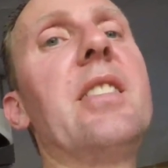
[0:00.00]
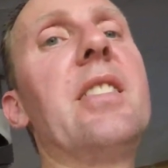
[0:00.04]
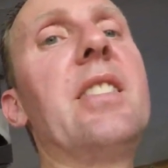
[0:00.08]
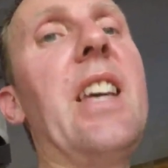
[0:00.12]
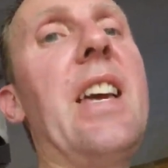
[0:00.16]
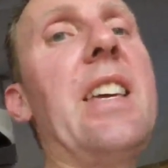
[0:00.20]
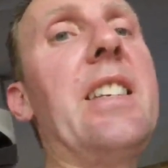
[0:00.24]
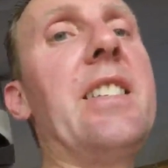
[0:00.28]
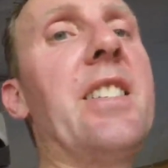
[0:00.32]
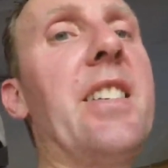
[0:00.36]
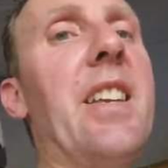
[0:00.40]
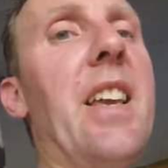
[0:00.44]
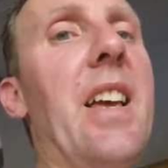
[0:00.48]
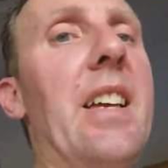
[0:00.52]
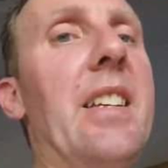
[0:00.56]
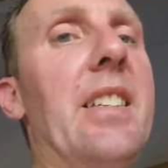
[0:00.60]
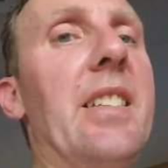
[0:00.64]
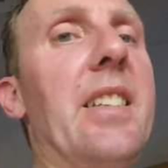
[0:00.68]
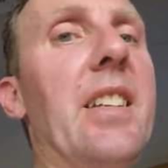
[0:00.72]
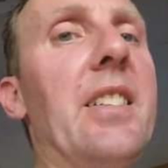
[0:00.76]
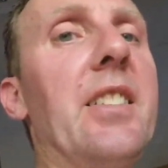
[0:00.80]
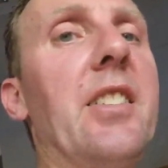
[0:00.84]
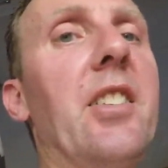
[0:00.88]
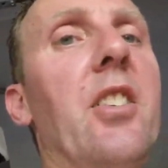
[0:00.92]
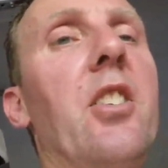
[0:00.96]
They
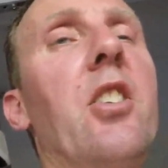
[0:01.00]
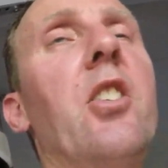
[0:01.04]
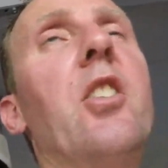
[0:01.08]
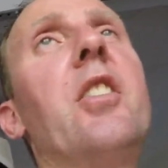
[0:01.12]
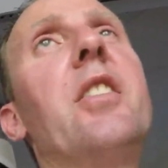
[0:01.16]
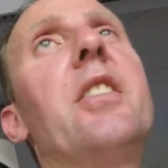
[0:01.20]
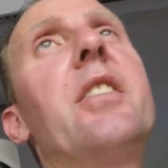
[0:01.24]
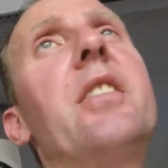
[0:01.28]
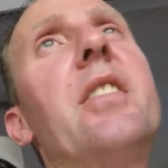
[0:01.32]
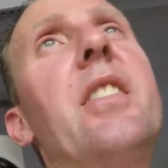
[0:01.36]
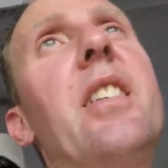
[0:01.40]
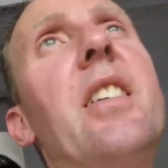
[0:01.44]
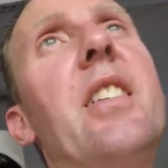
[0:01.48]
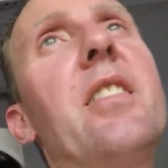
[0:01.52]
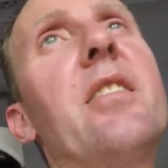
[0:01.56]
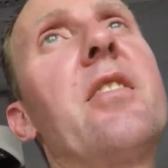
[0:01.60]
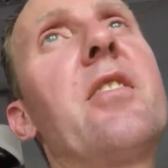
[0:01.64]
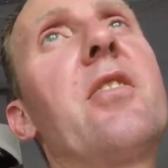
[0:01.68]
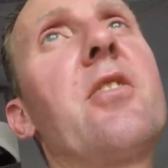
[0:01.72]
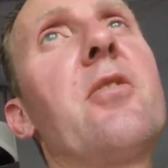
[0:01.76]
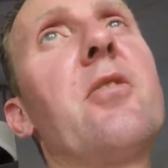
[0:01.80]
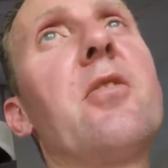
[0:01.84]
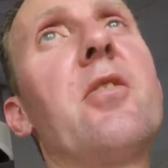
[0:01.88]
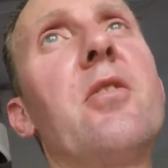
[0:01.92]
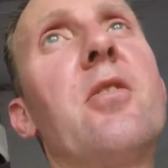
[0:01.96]
said that the hood
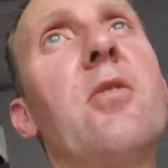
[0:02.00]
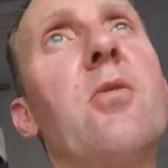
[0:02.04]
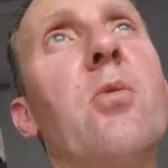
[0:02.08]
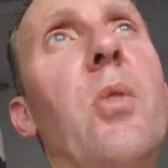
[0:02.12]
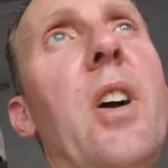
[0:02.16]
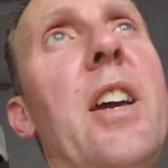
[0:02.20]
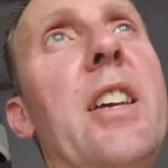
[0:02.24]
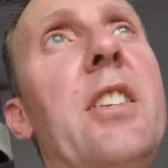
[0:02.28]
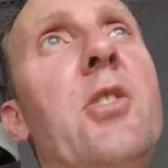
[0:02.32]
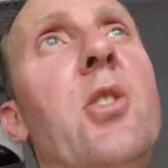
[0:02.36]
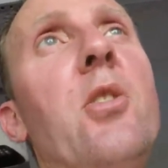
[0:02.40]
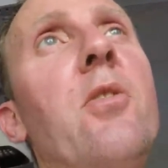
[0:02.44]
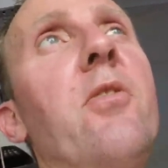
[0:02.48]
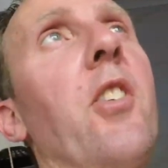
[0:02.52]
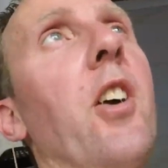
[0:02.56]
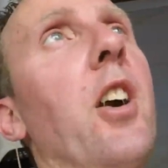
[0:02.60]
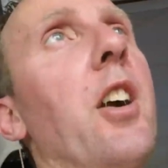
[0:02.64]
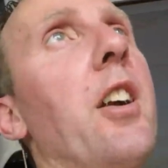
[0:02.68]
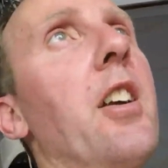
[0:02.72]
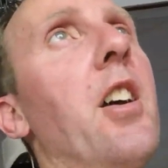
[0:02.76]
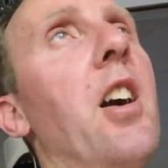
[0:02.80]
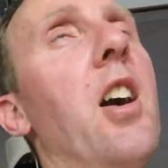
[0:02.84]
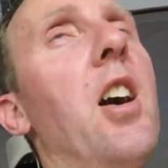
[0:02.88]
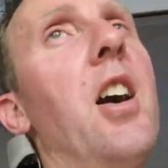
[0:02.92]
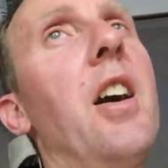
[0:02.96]
is way too
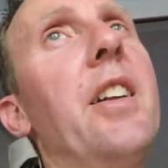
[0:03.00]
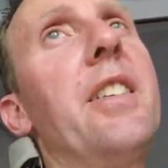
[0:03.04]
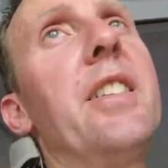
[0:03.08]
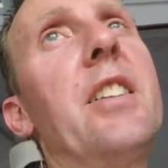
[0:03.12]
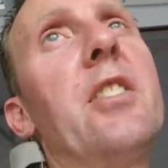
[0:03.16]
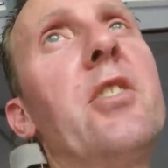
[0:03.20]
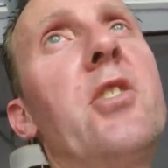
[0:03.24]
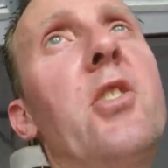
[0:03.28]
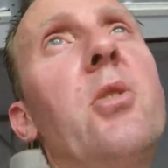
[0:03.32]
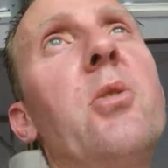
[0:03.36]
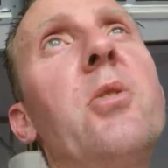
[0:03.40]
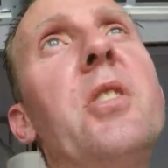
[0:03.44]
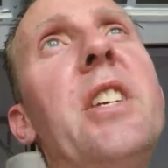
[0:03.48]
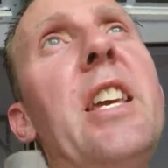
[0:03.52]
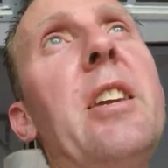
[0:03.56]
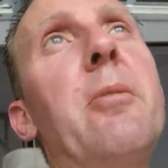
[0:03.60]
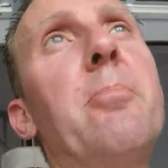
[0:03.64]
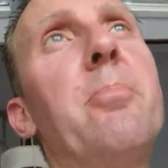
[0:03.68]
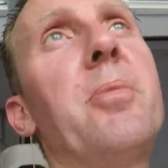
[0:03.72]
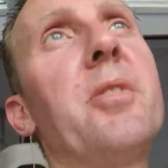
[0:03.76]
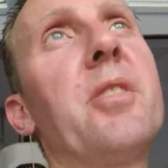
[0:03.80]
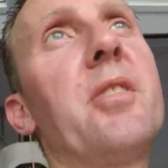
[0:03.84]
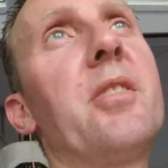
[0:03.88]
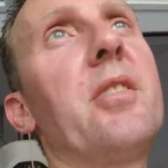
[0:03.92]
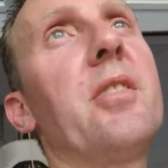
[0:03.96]
far gone and too deep
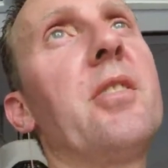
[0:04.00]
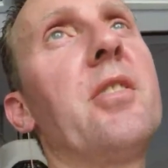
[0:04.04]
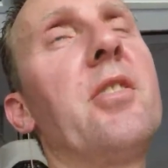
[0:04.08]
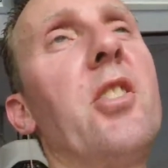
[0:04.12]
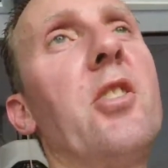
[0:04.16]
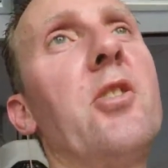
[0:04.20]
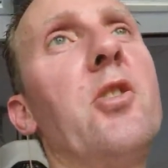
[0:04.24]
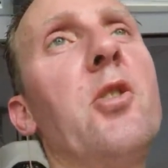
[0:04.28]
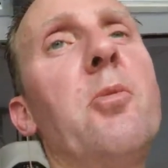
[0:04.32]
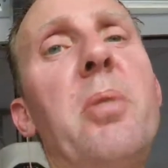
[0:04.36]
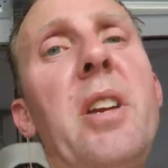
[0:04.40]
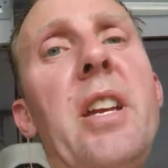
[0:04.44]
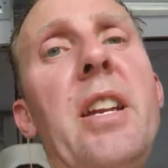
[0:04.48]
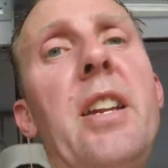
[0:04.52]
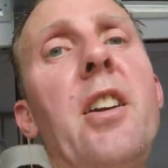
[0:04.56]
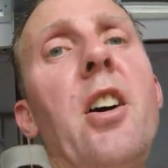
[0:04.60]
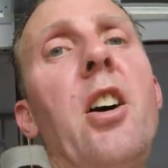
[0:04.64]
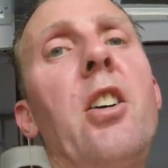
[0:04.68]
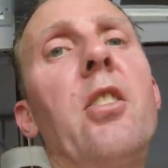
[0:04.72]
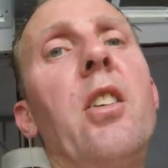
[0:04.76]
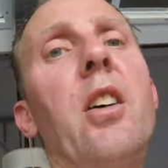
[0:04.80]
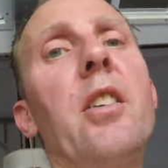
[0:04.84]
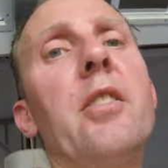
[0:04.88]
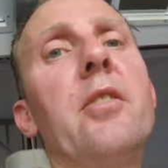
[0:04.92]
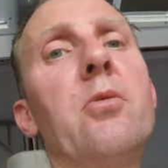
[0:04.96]
to do
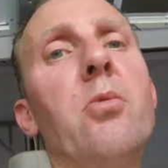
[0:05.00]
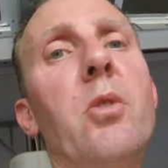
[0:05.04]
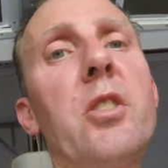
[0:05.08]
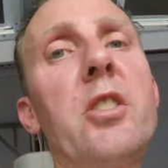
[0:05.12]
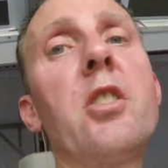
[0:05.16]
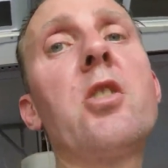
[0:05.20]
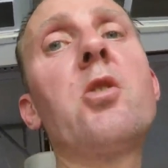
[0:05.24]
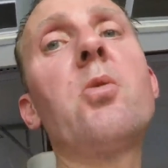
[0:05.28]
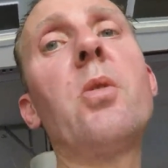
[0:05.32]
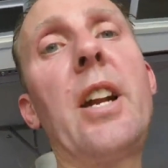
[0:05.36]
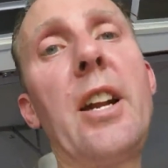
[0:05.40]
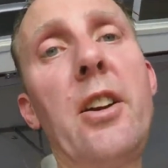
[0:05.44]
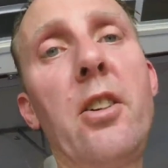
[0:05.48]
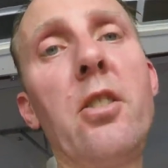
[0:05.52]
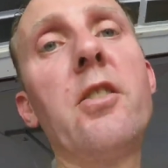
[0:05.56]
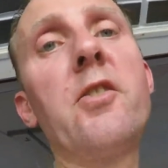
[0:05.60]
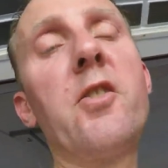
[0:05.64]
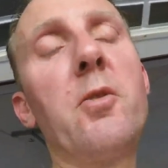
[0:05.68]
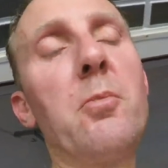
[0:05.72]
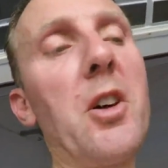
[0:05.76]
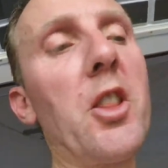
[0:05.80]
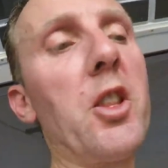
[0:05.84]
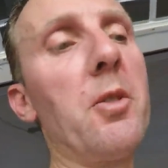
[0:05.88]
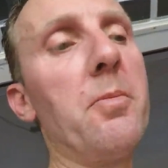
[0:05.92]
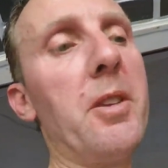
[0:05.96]
PDR on, which is what I heard
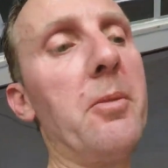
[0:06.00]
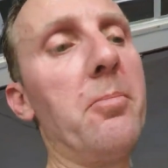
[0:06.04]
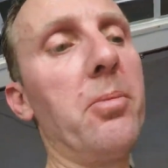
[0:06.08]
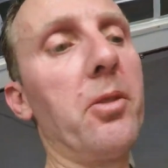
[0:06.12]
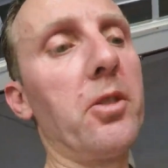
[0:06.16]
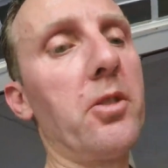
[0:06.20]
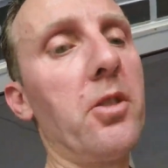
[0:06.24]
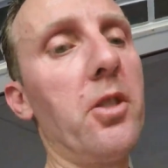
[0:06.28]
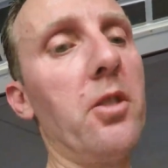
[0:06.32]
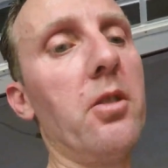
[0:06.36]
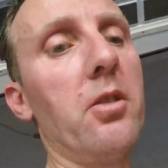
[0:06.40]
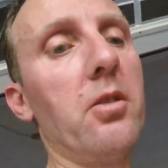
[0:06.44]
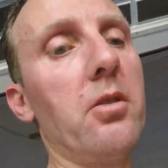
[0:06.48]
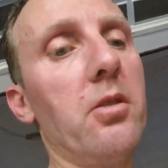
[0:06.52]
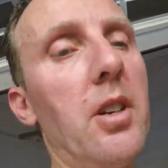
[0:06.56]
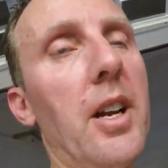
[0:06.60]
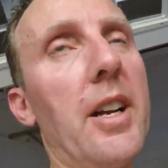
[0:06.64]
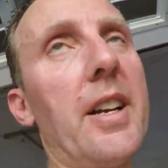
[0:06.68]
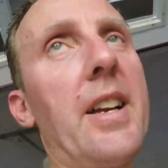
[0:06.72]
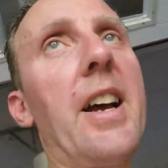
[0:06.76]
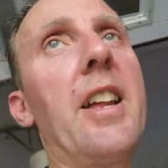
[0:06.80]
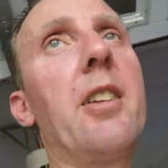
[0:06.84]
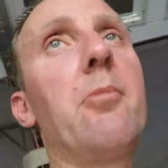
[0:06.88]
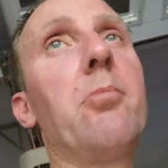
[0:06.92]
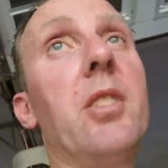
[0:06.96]
from other people too.
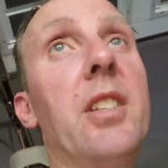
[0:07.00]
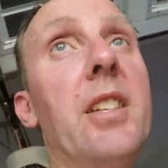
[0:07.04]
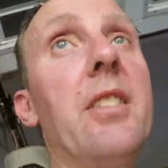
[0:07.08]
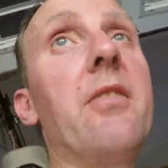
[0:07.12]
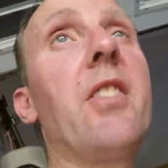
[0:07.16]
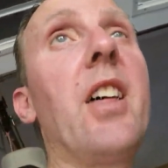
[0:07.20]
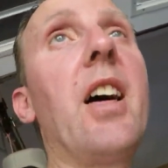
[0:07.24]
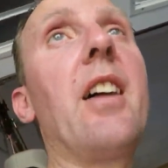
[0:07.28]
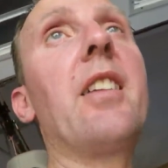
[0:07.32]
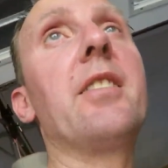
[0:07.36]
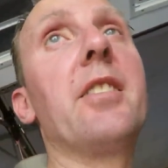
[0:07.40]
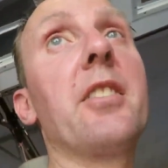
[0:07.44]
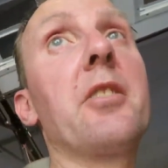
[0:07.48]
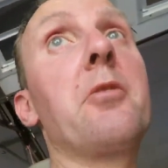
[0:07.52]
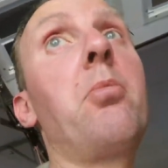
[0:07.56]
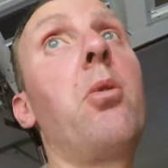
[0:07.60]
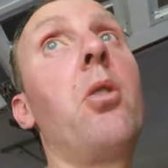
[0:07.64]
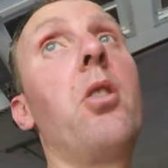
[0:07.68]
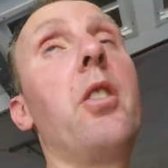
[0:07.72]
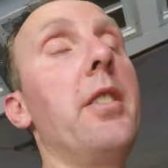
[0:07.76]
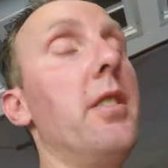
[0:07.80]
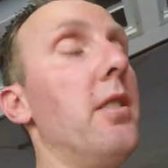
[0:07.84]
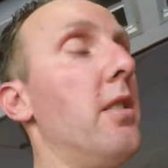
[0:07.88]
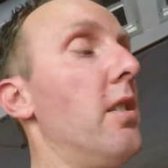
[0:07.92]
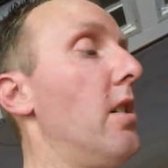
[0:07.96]
I kind of believe that at this
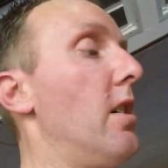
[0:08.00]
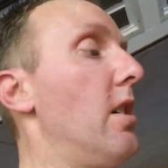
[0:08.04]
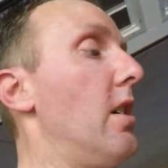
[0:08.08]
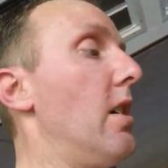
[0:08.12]
point.